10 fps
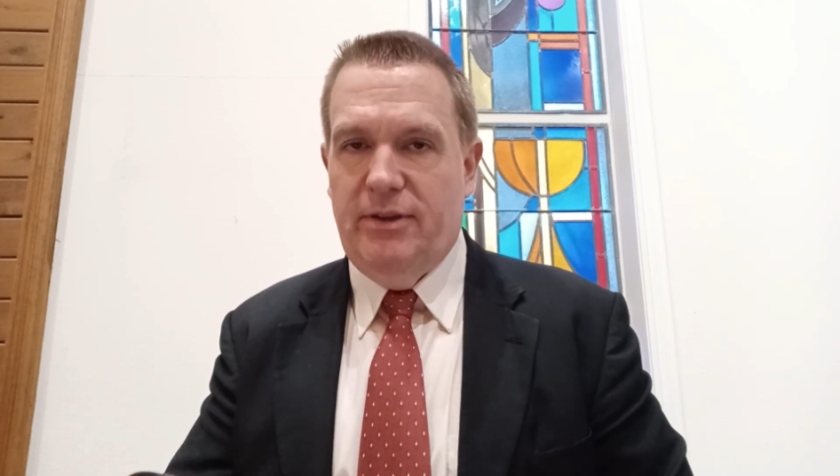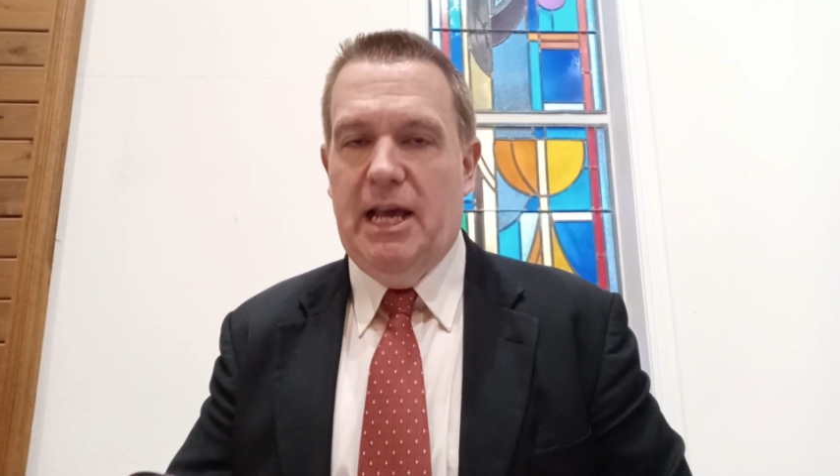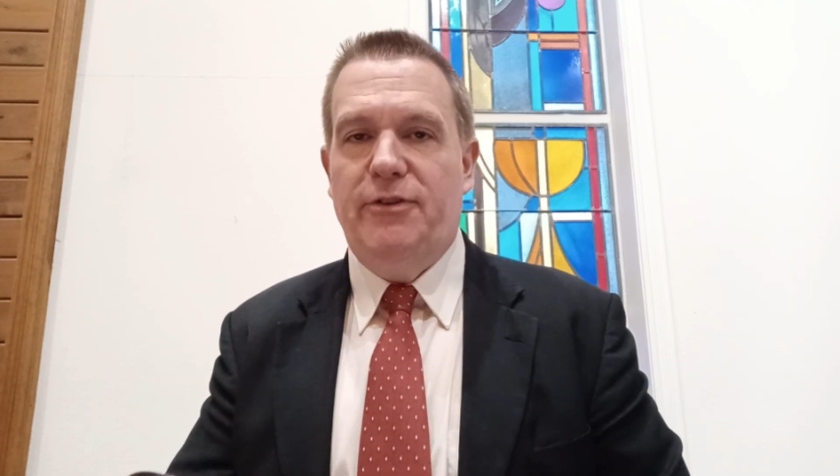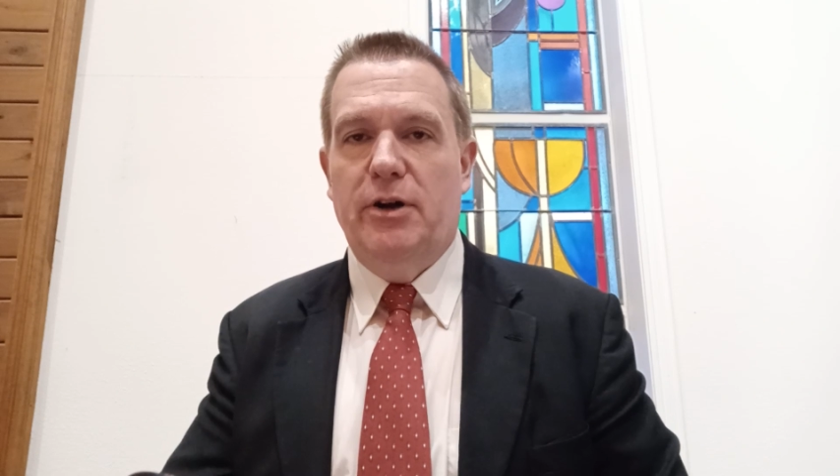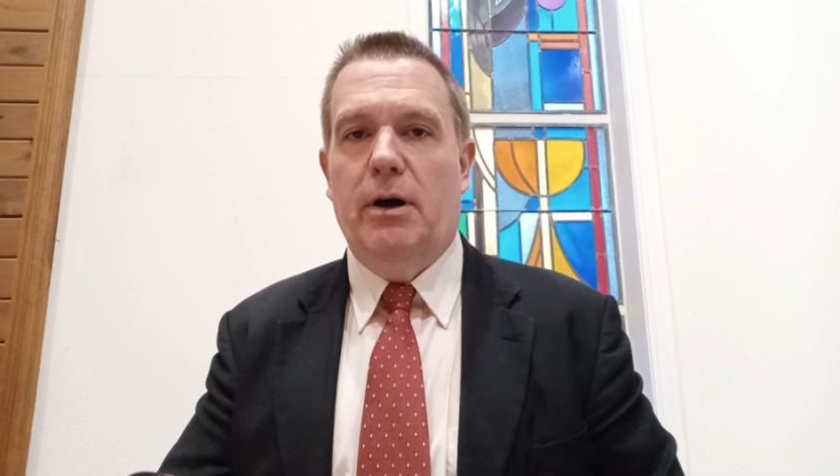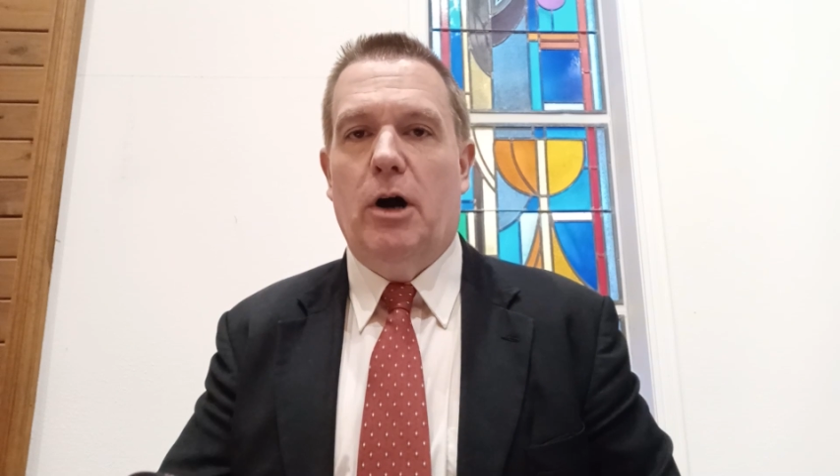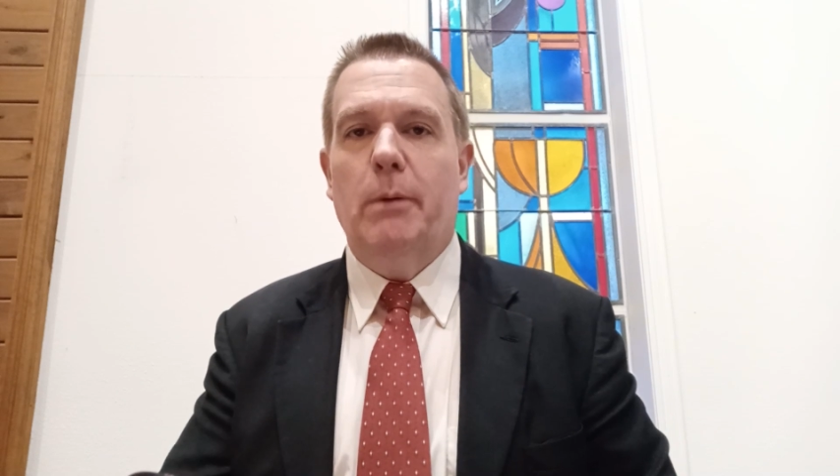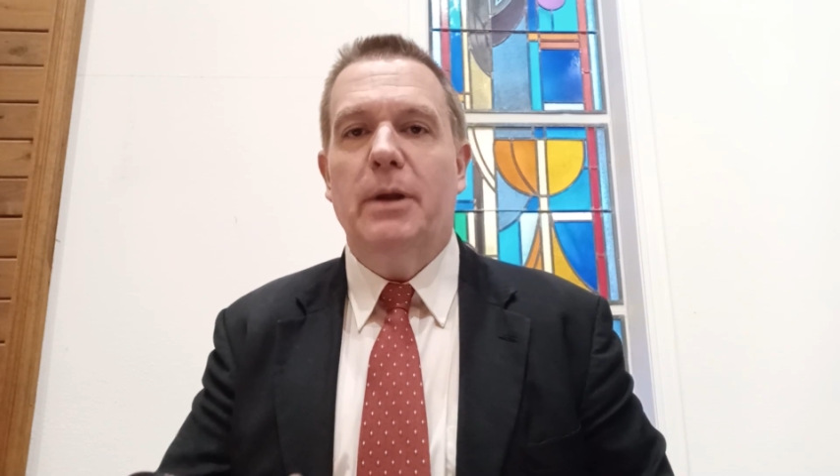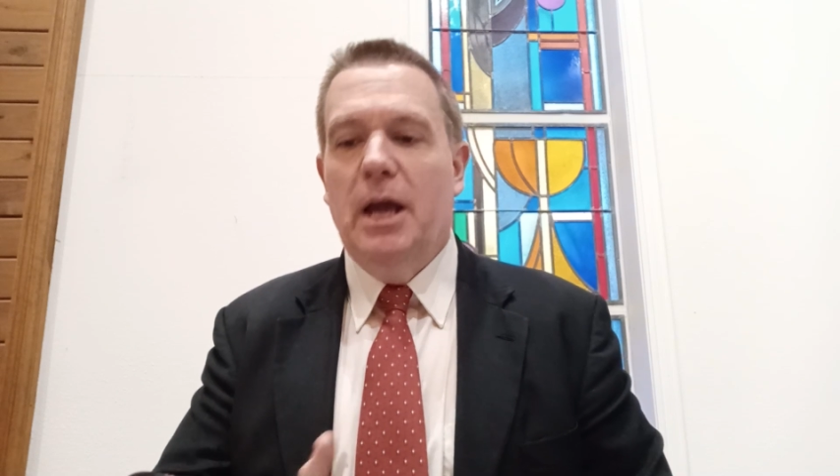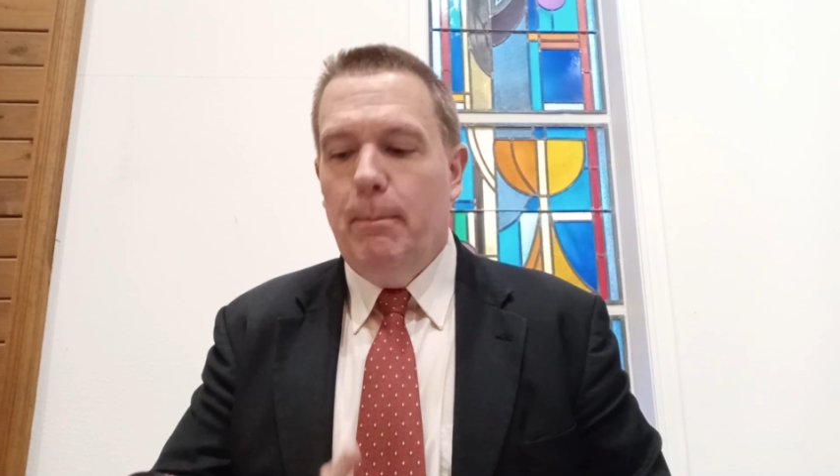said to
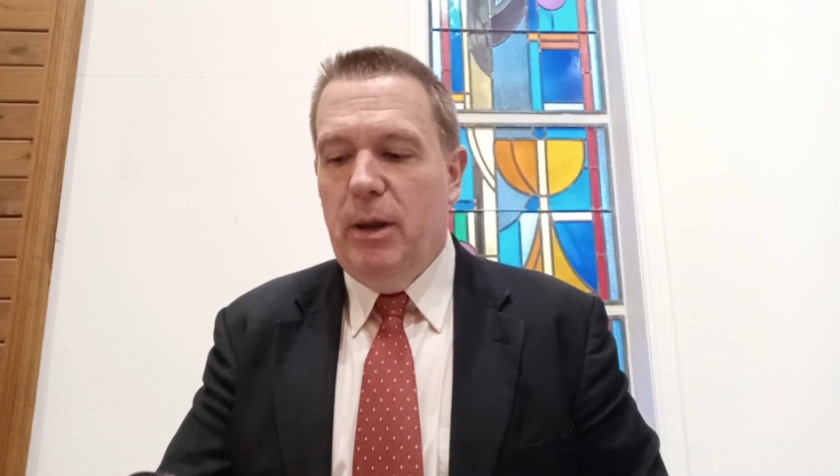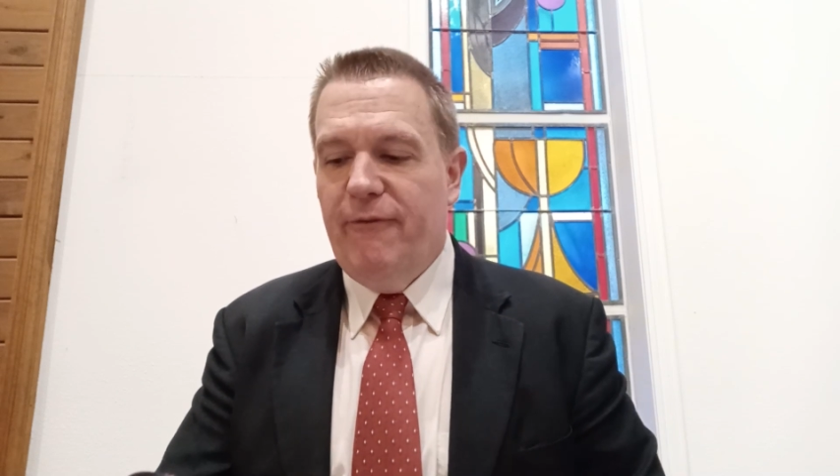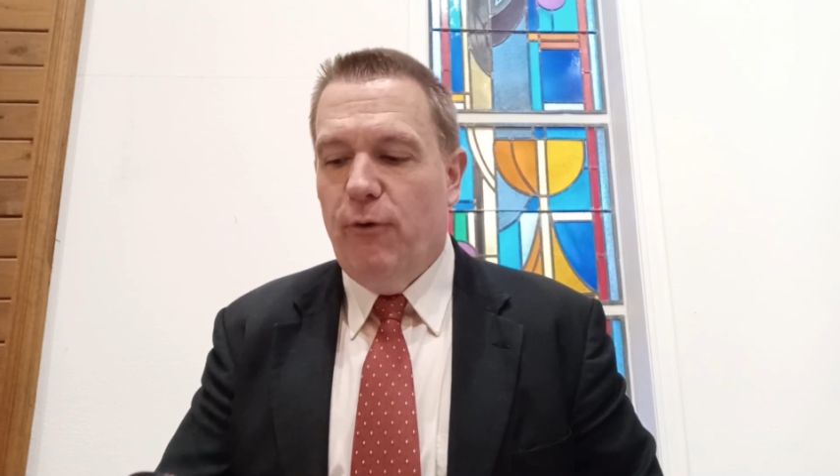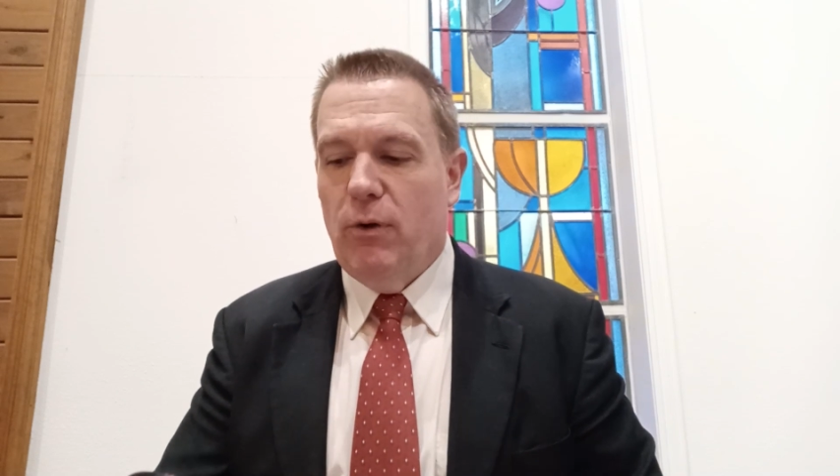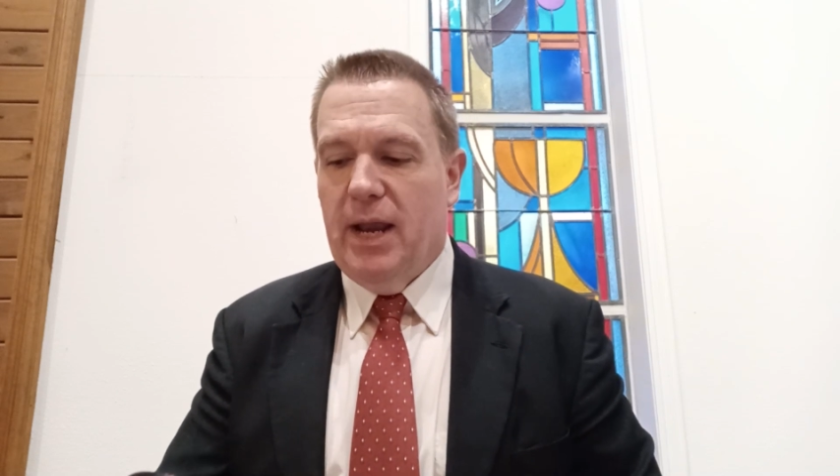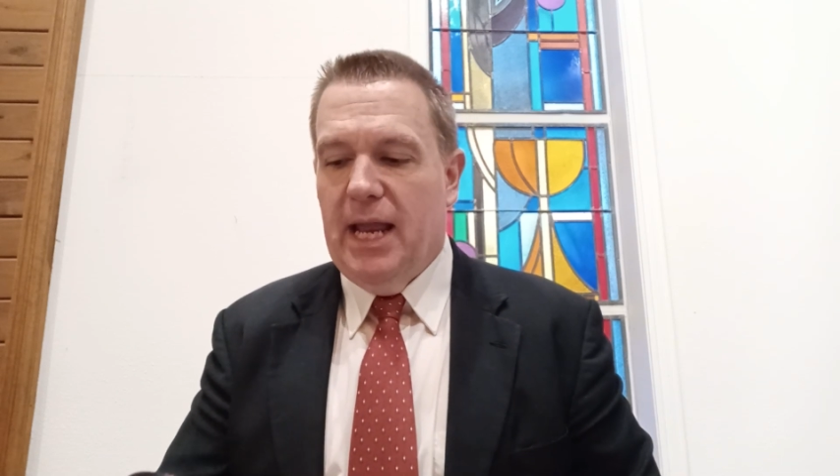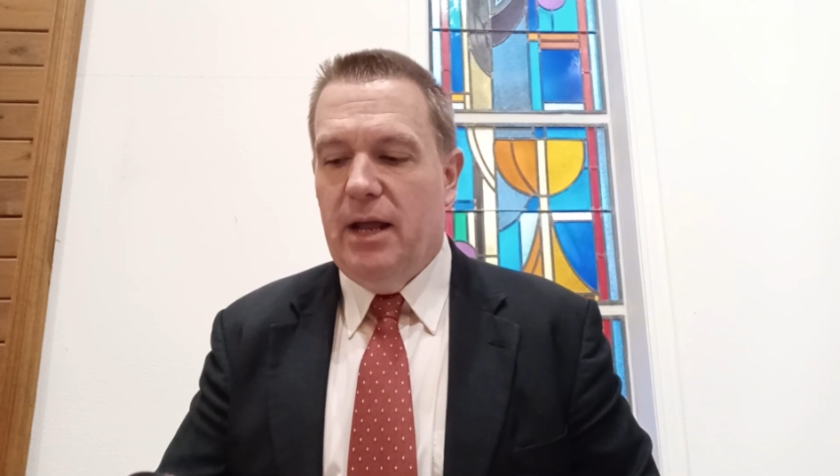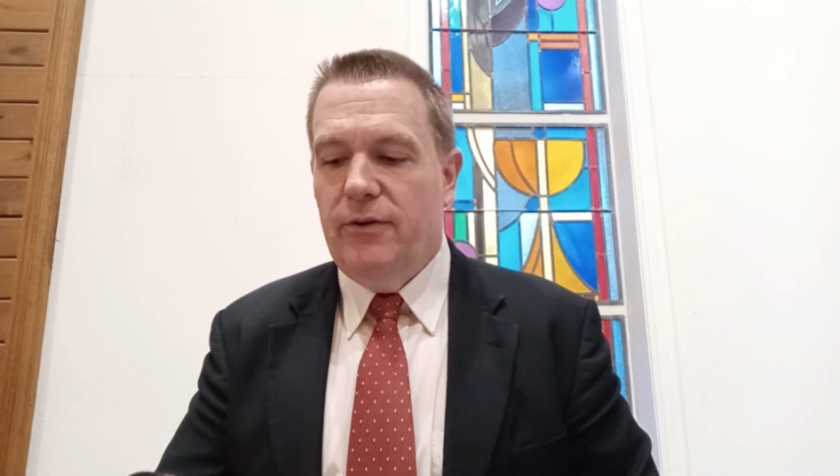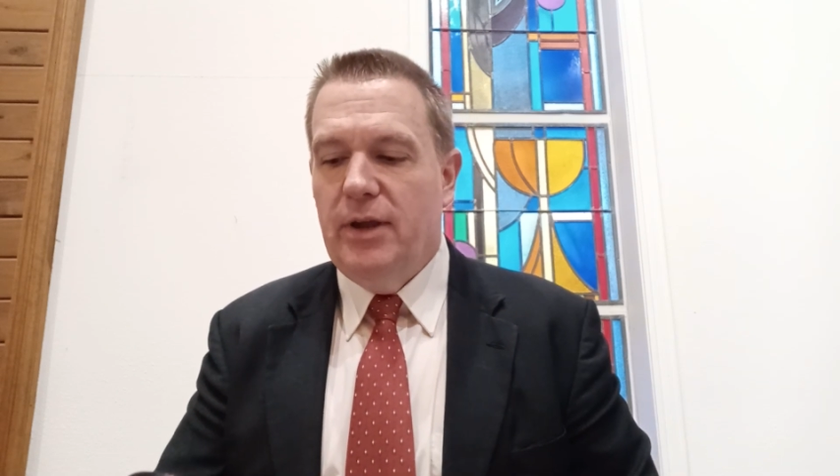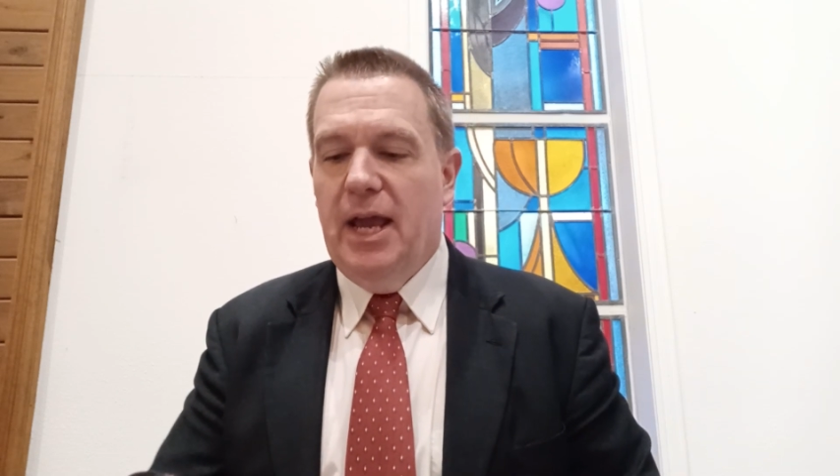heart
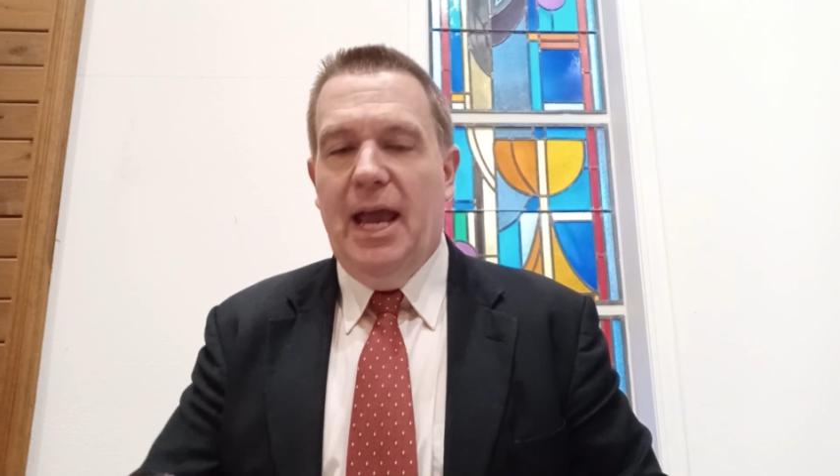beforehand